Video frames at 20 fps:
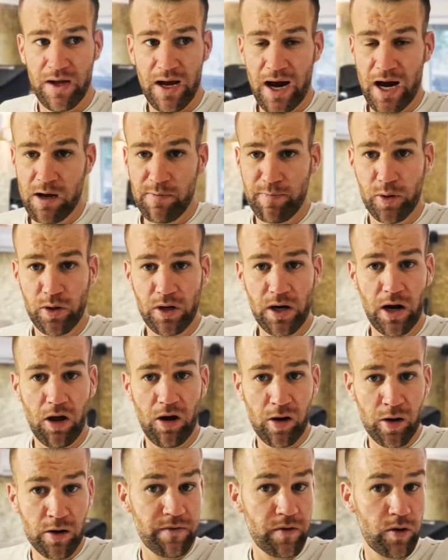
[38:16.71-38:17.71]
I put a
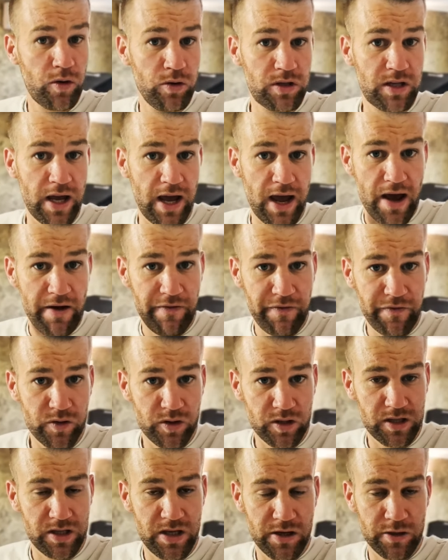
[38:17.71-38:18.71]
lot of good
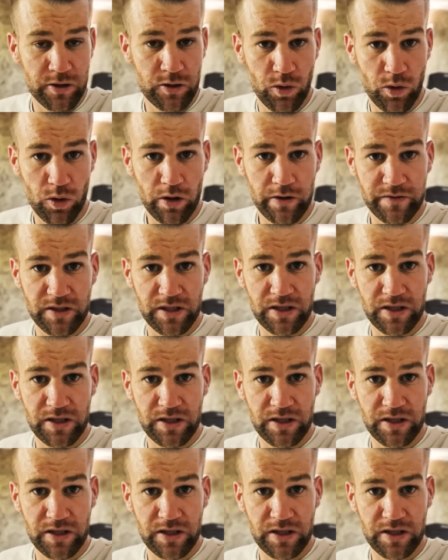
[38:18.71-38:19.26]
effort into all of the